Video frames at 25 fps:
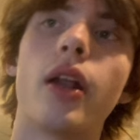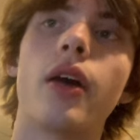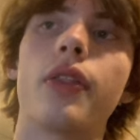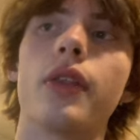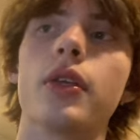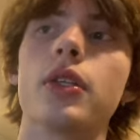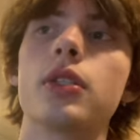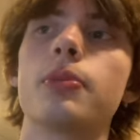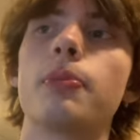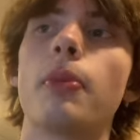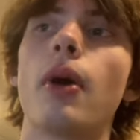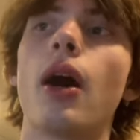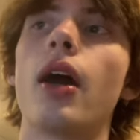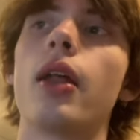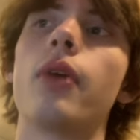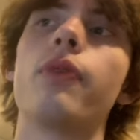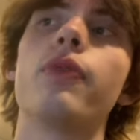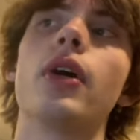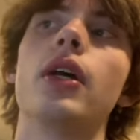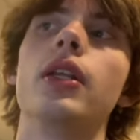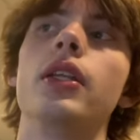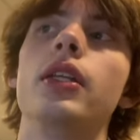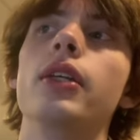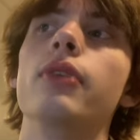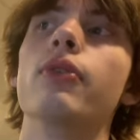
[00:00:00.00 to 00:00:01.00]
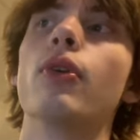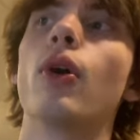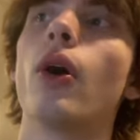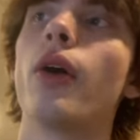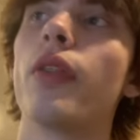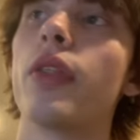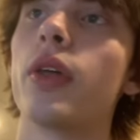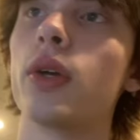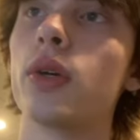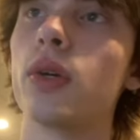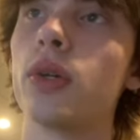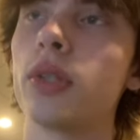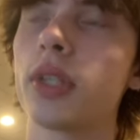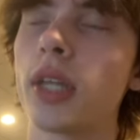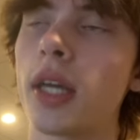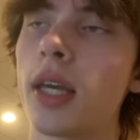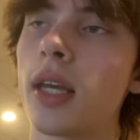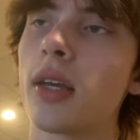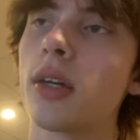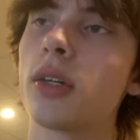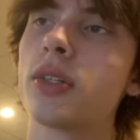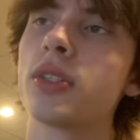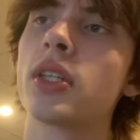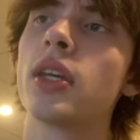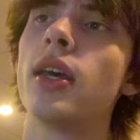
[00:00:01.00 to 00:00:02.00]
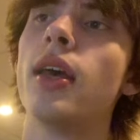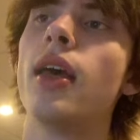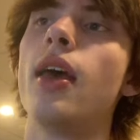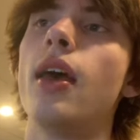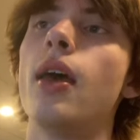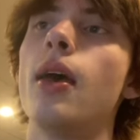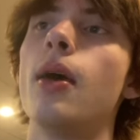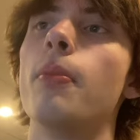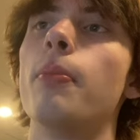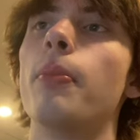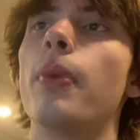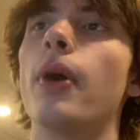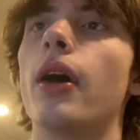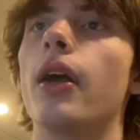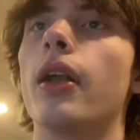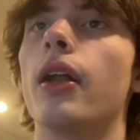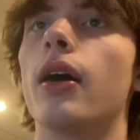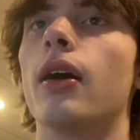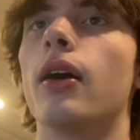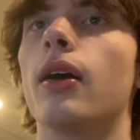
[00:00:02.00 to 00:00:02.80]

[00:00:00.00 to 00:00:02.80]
on the spot if I devo all the Goldangos. But